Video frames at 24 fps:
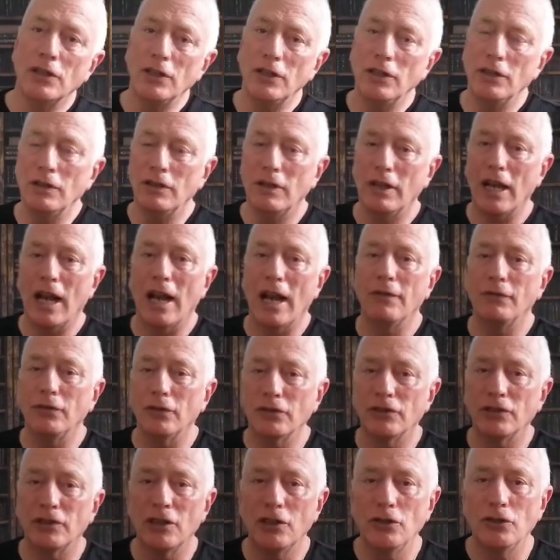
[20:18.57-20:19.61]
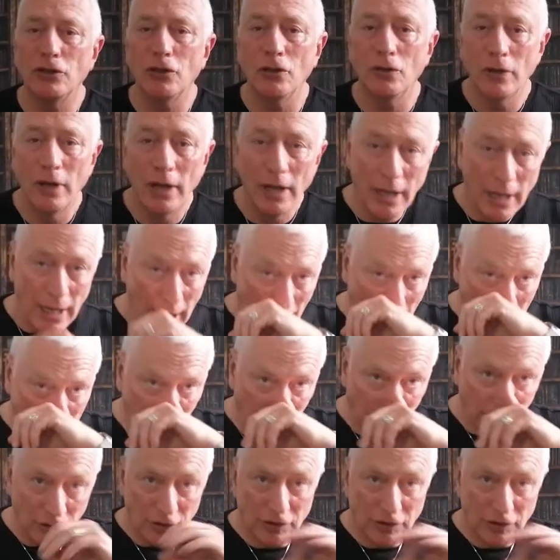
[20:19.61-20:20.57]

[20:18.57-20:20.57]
You can have your sigil, and if